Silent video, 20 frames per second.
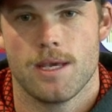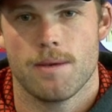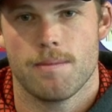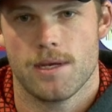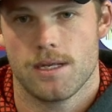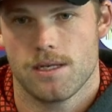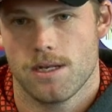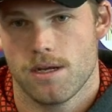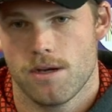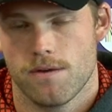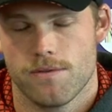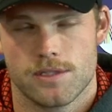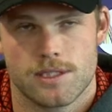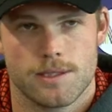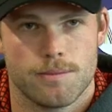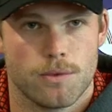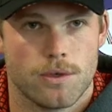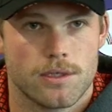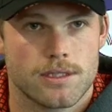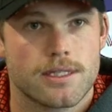but
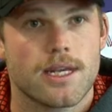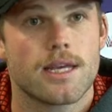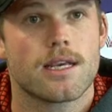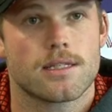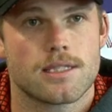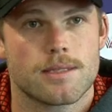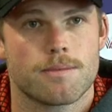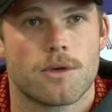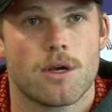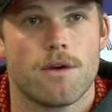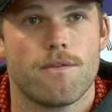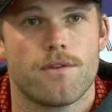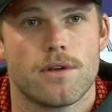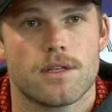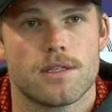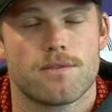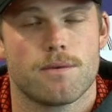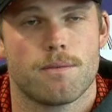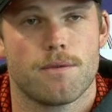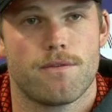obviously boys are taking some
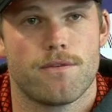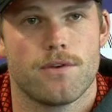confidence from the